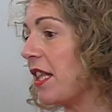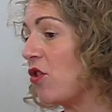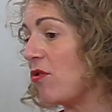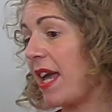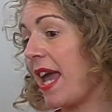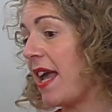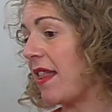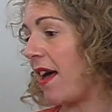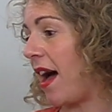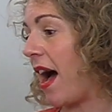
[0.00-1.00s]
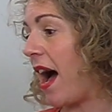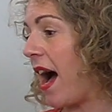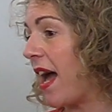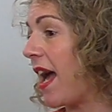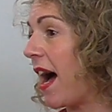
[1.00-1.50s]
the UK that
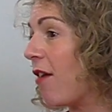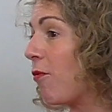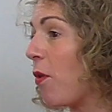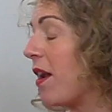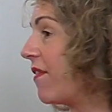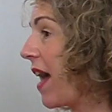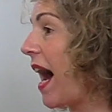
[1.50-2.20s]
I have one of the